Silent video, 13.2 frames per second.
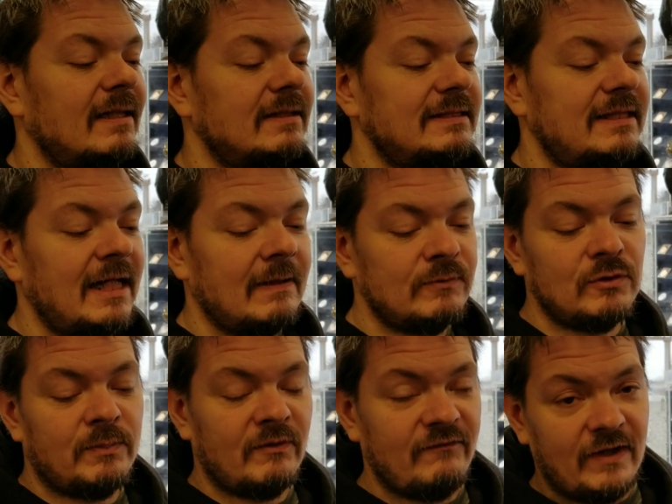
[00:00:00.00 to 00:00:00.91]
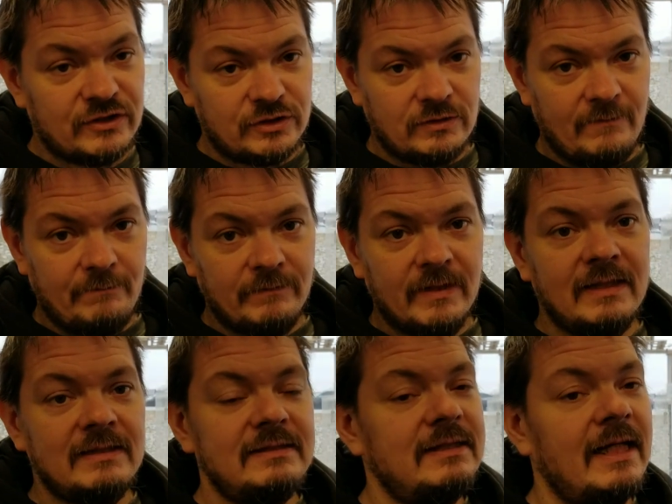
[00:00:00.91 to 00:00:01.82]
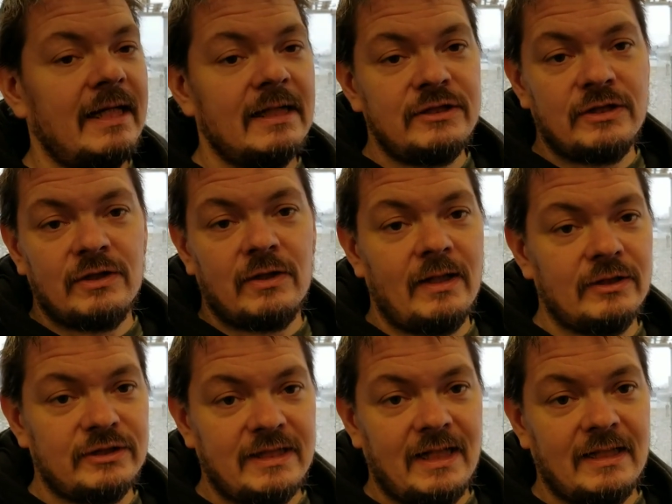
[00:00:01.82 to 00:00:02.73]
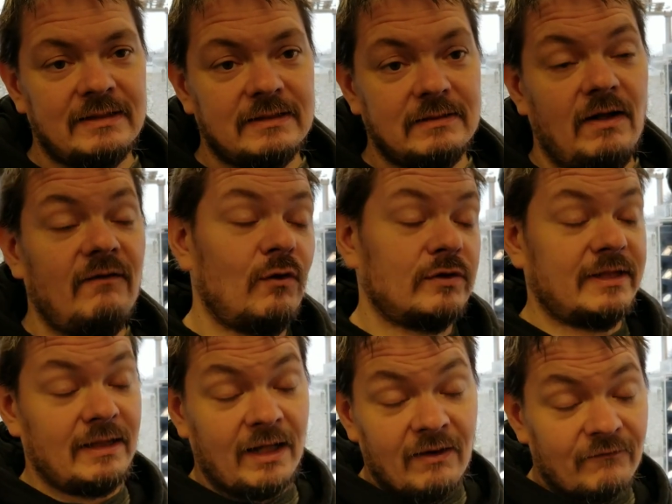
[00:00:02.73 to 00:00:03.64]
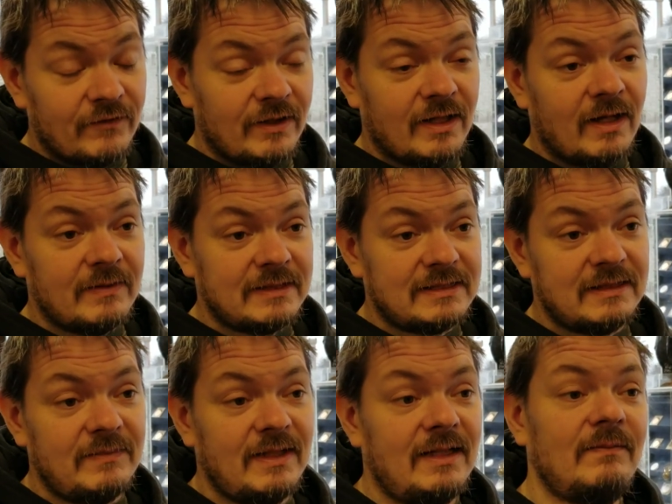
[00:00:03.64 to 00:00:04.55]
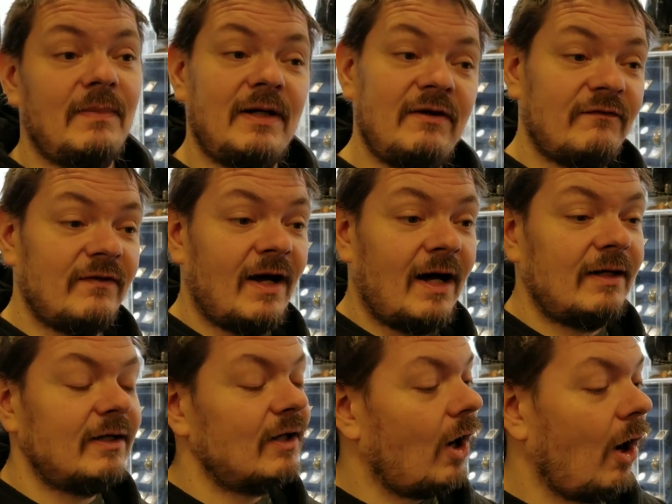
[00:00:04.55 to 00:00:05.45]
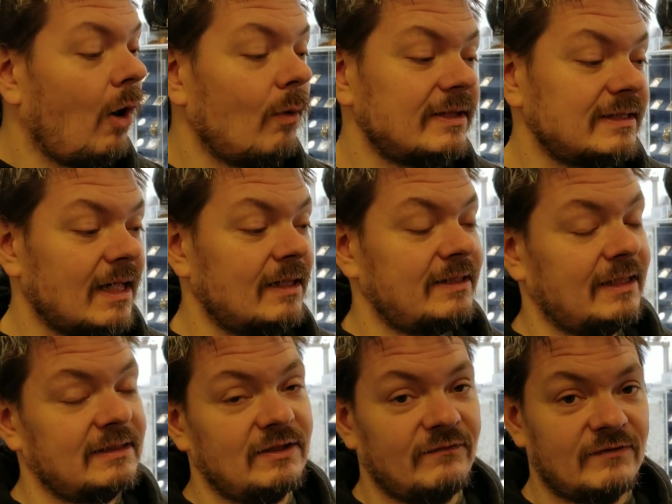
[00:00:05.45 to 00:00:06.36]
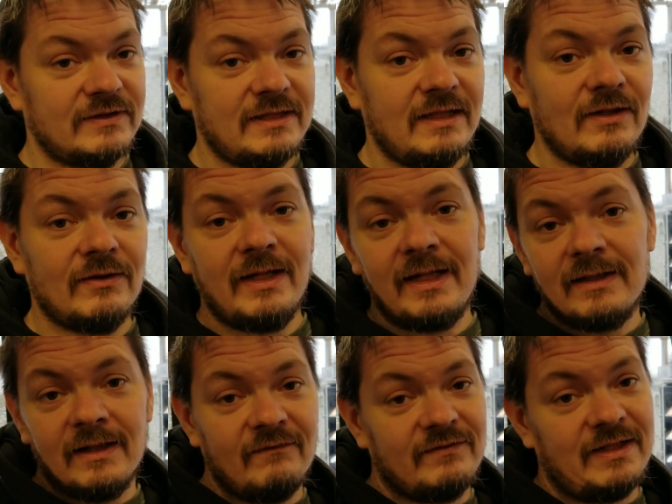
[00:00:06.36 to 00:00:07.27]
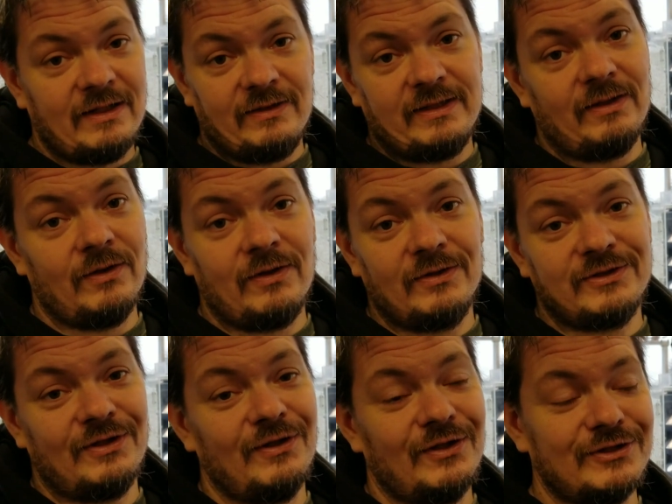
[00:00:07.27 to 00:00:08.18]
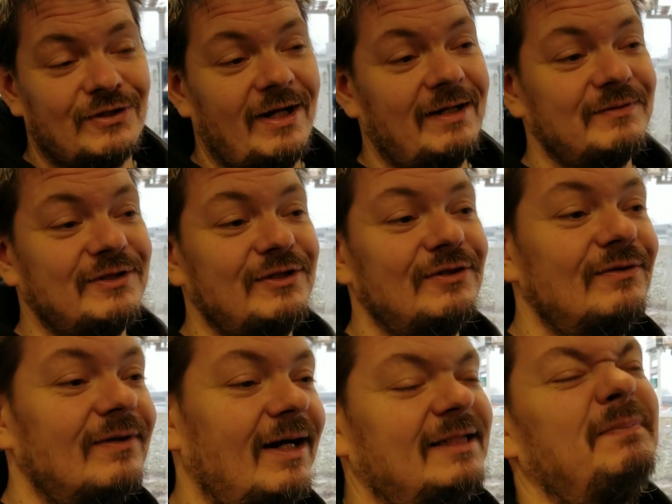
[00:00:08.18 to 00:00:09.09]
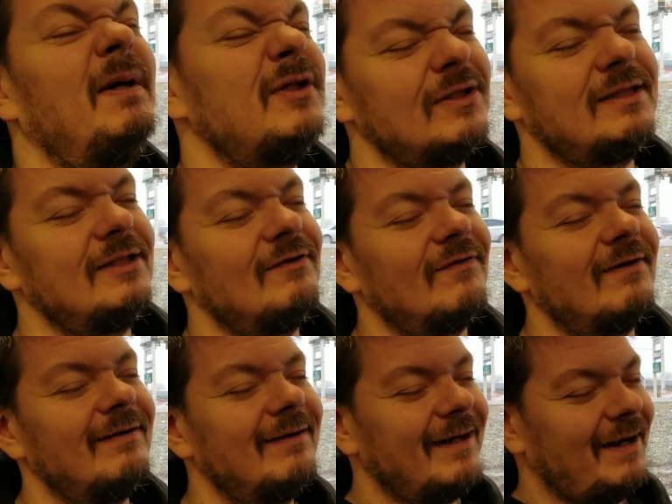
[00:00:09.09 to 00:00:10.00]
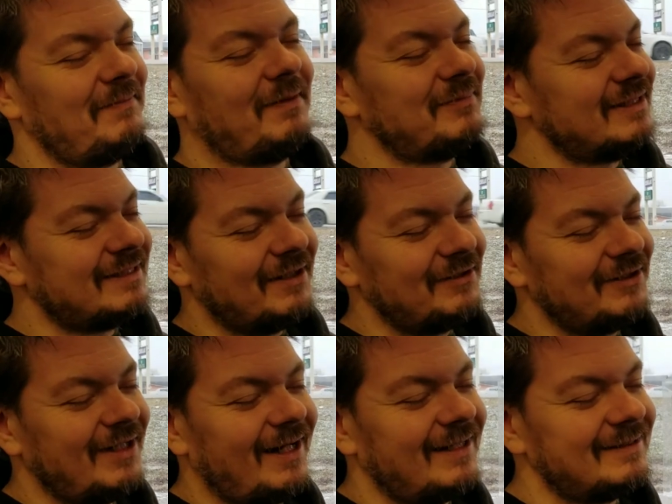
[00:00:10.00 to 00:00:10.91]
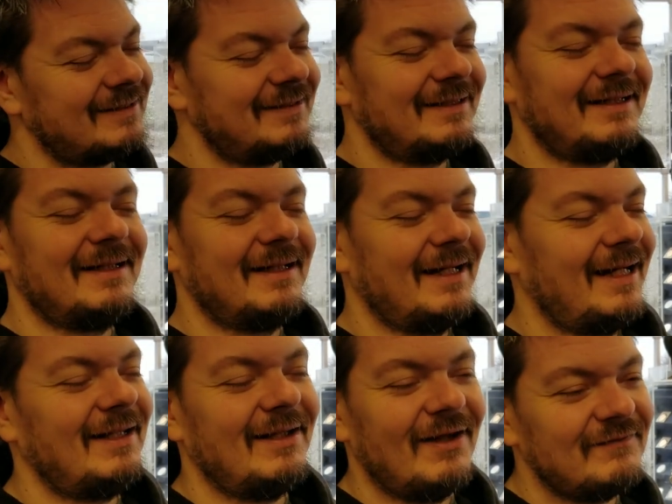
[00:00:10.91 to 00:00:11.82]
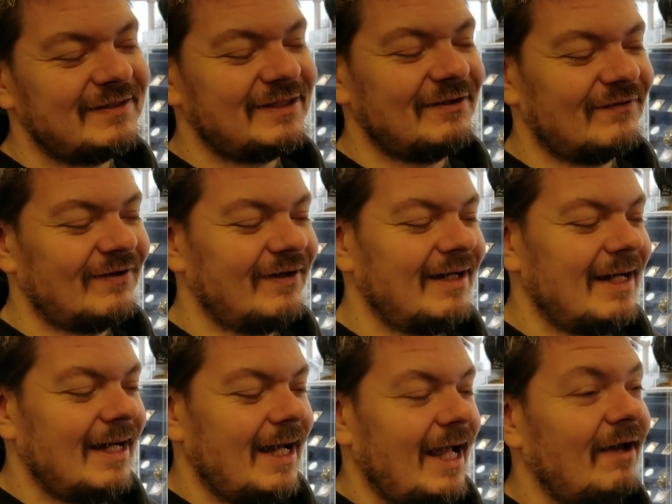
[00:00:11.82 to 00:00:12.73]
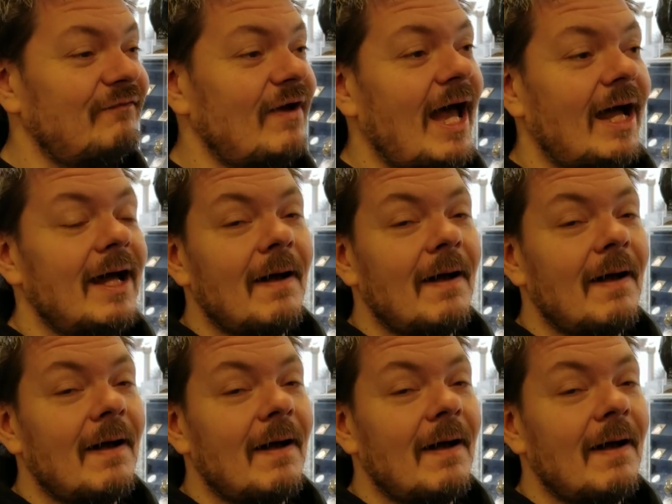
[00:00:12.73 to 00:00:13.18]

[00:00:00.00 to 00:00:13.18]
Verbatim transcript: take them to a professional take it to your LCS. Of course, I'd love for you to come and see me, but if not, always contact Silver Steeler. He'd love to take a look at your items too, especially Silver. I mean, I'm just telling you guys, yeah. he loves Silver. That's all I want